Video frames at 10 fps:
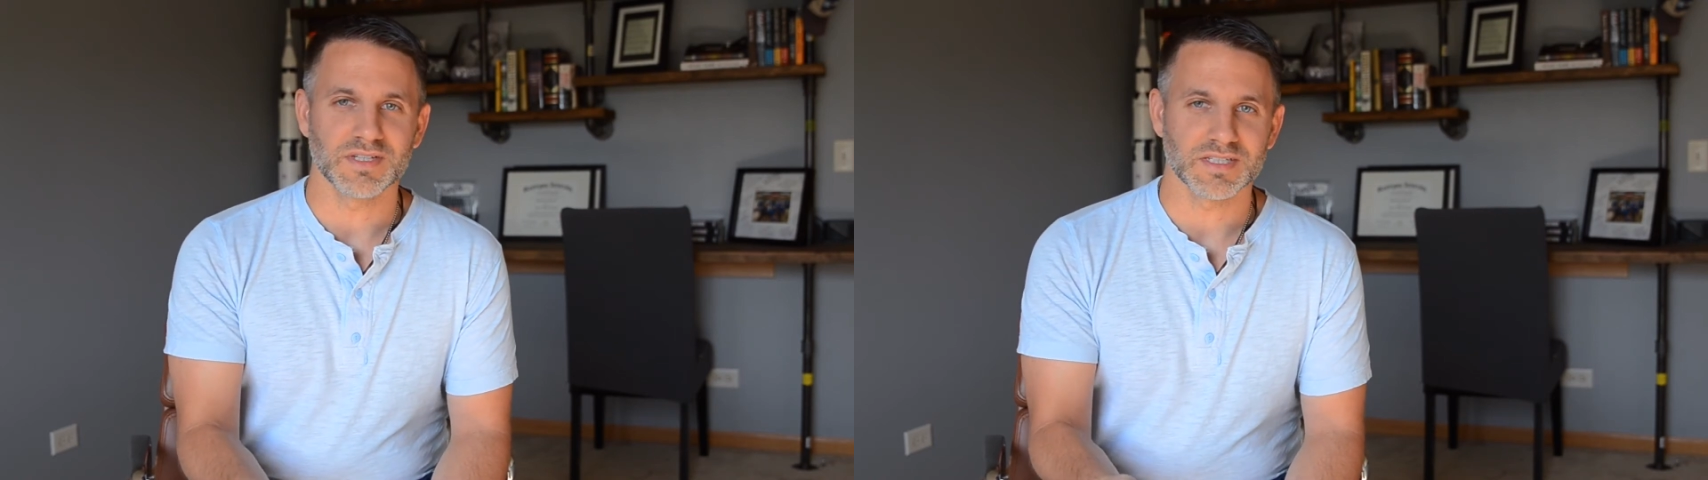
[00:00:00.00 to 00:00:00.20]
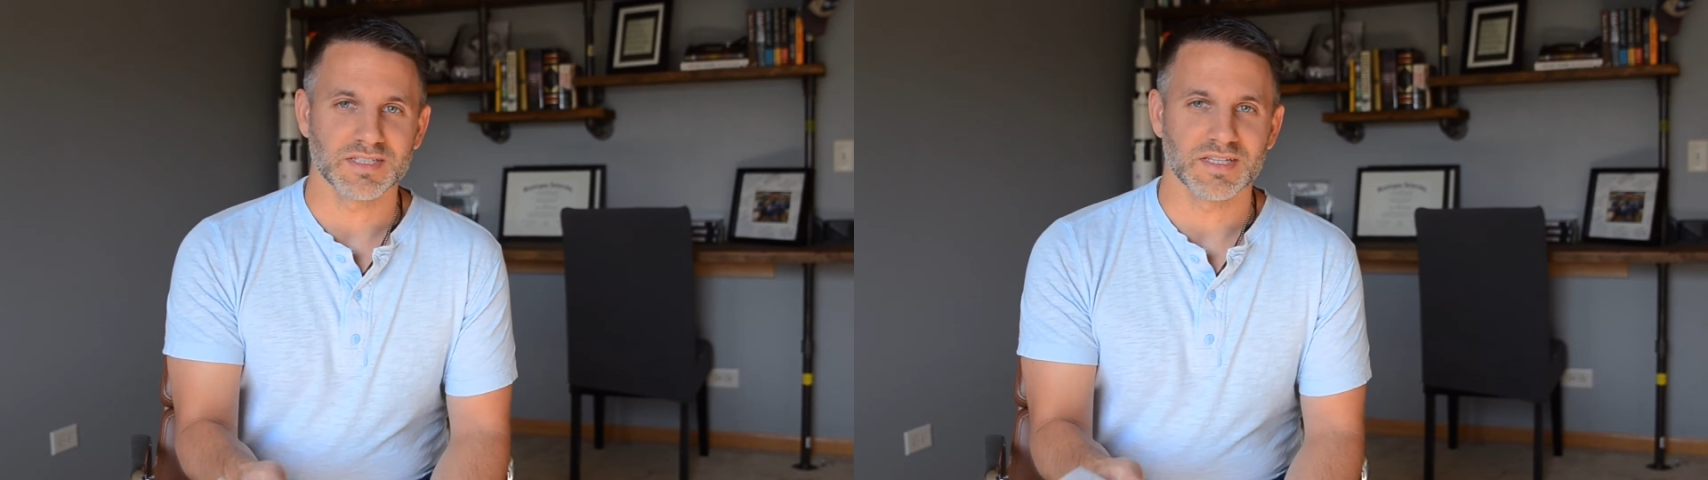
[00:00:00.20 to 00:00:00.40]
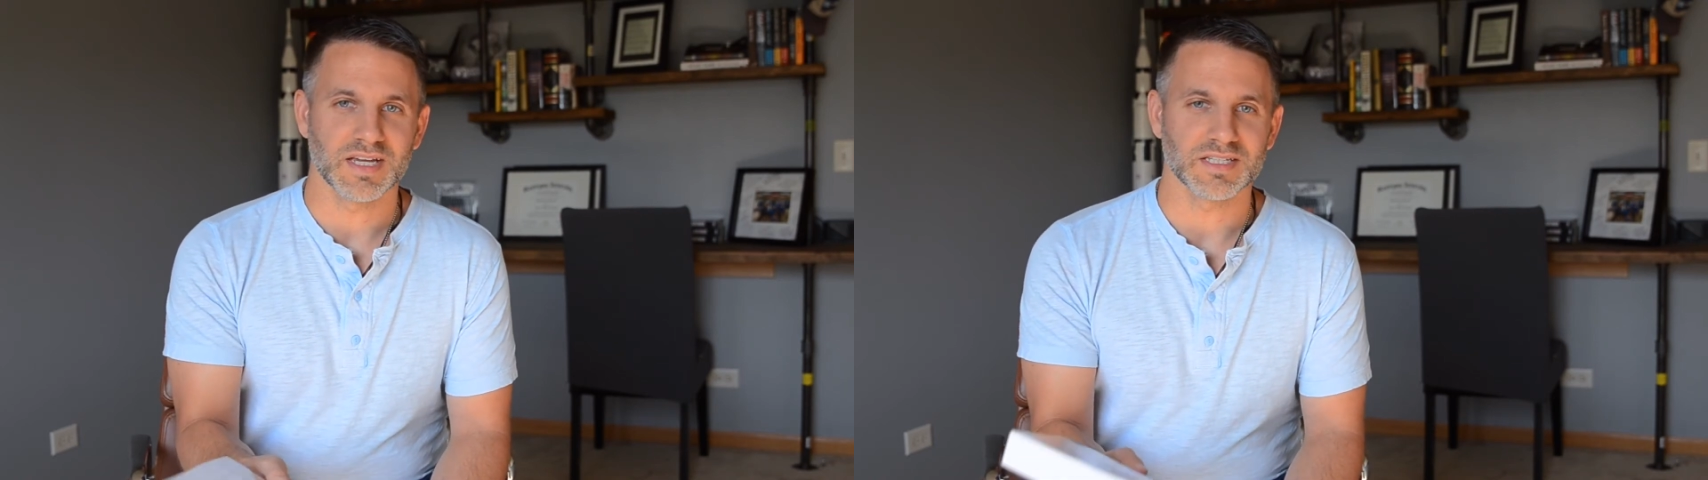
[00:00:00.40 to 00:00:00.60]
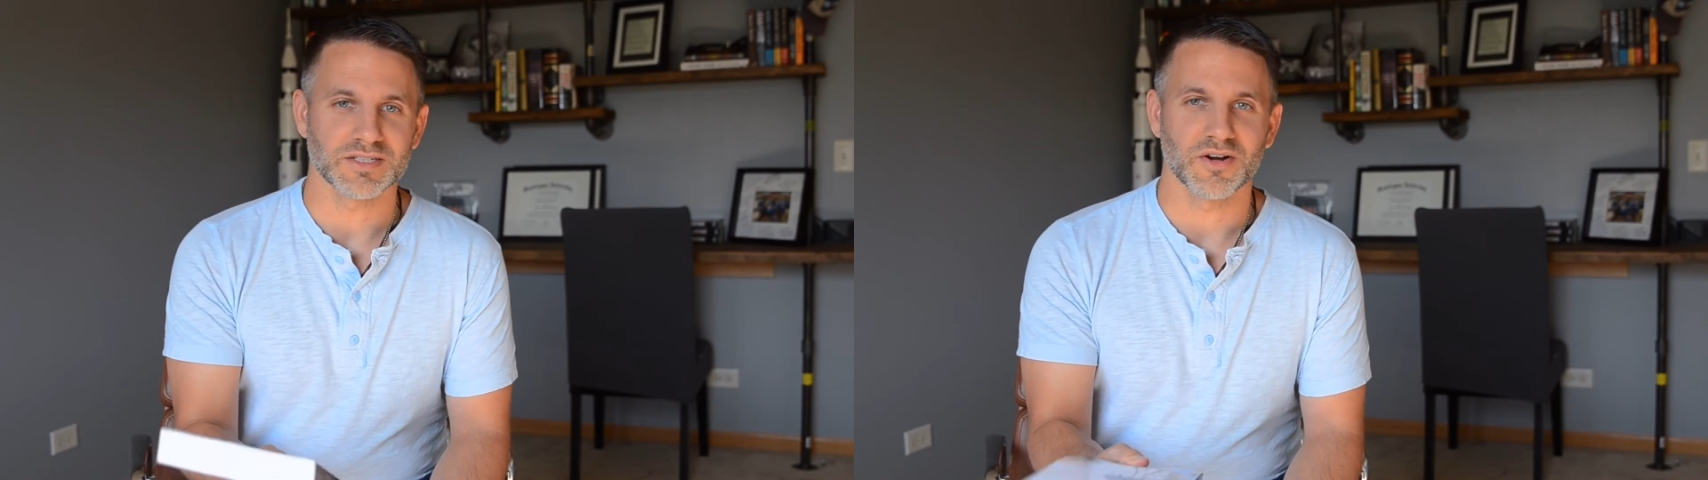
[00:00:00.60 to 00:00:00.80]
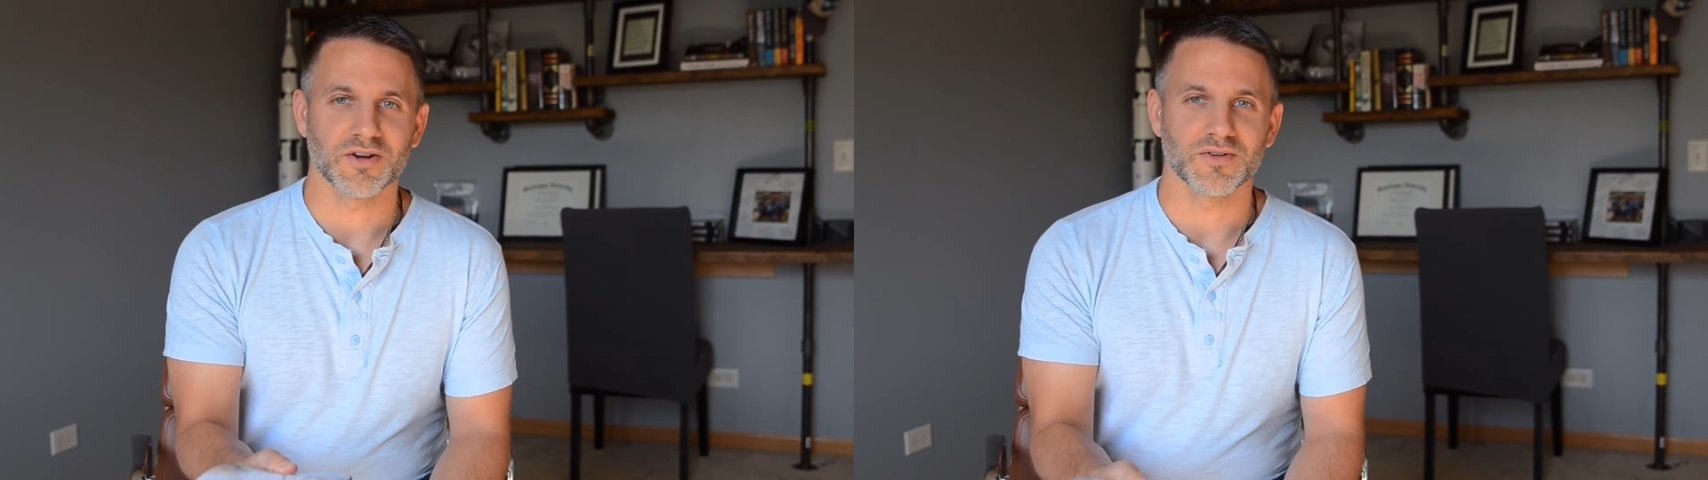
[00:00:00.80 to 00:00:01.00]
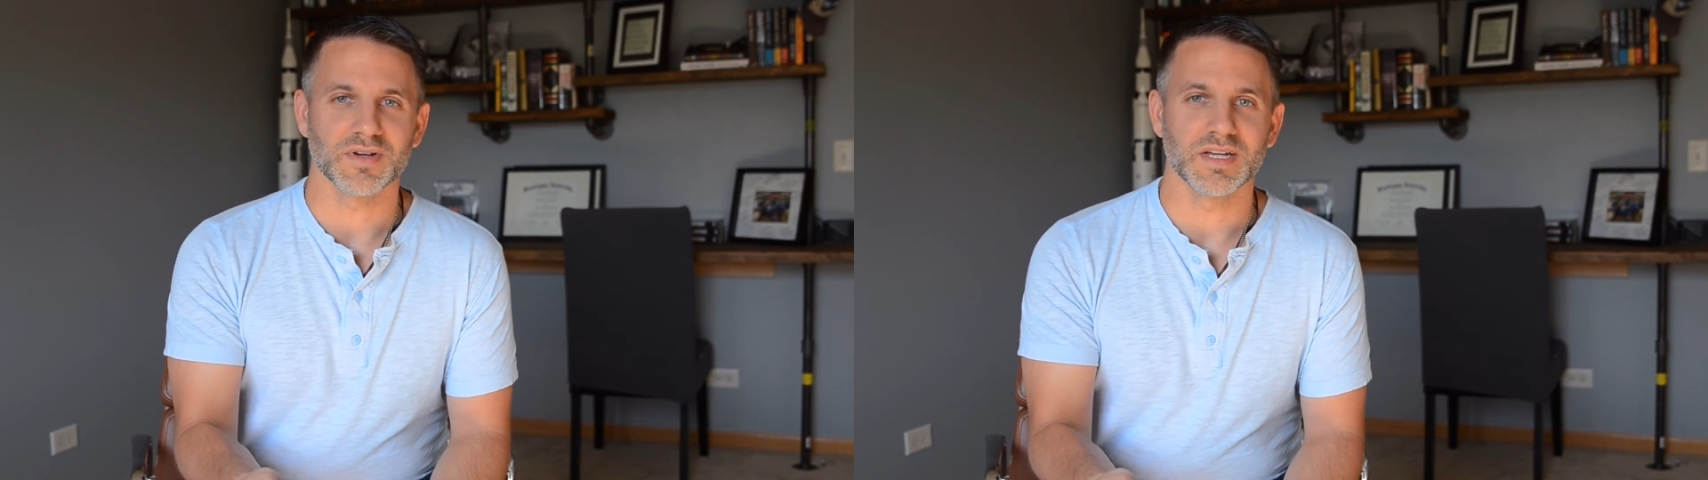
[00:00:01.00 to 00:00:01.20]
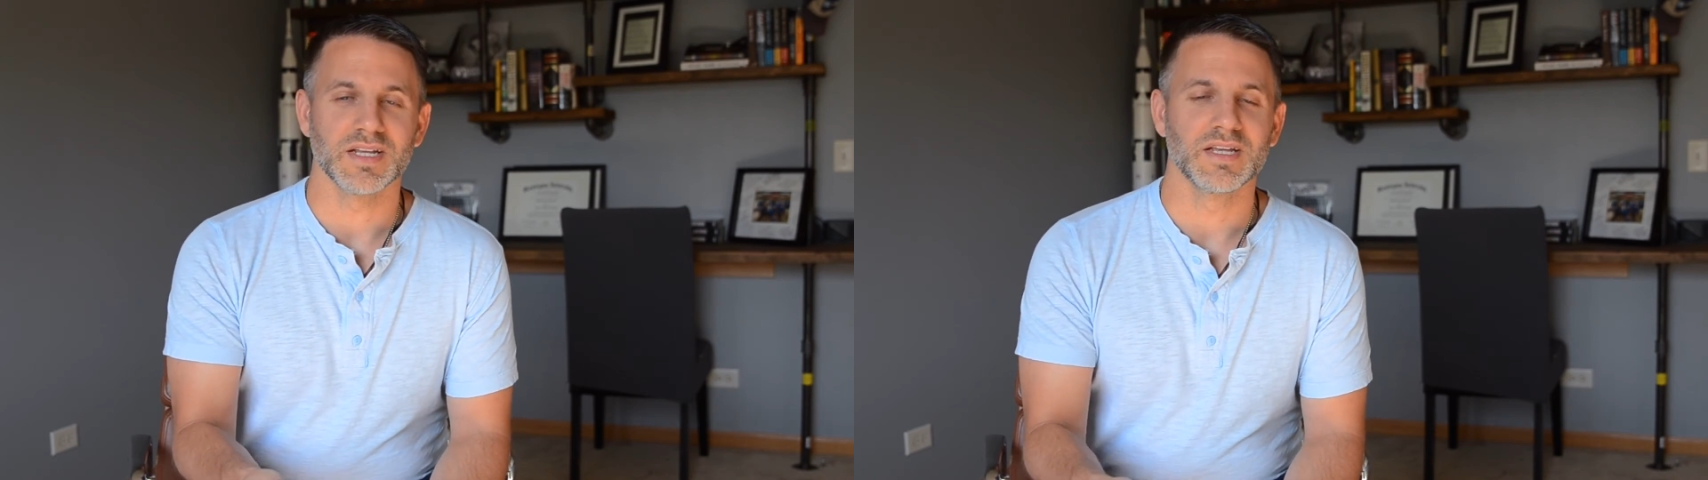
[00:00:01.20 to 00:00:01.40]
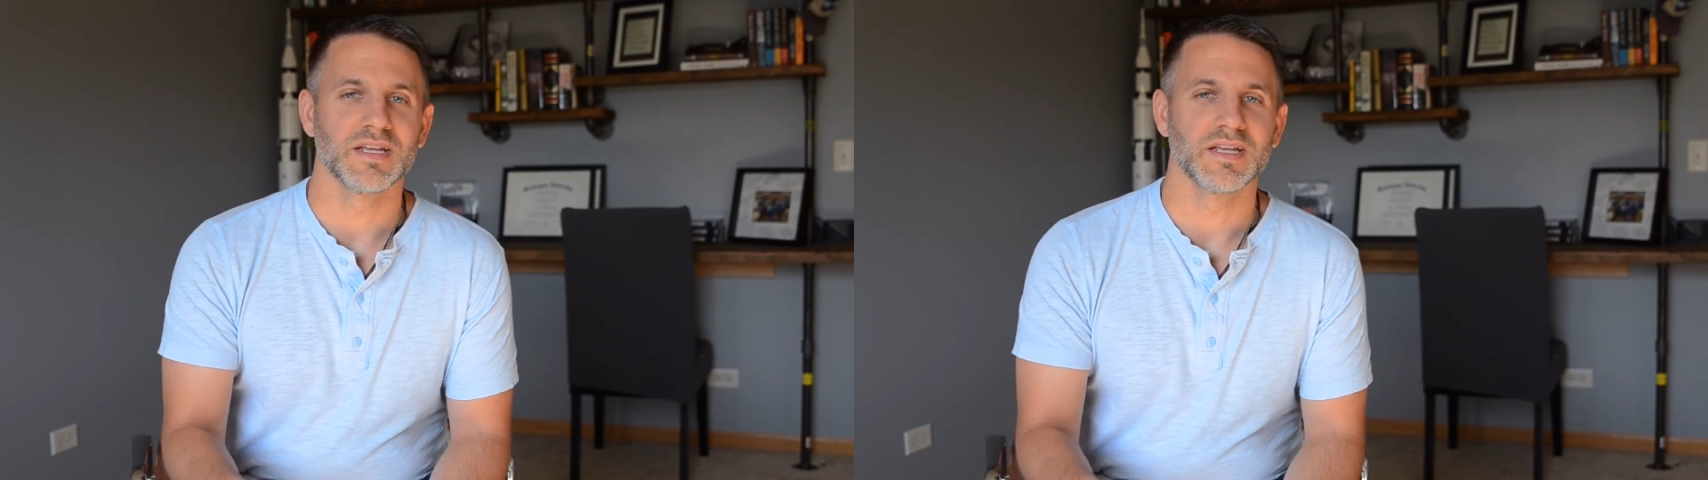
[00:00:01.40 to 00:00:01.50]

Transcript: this as an ARC read,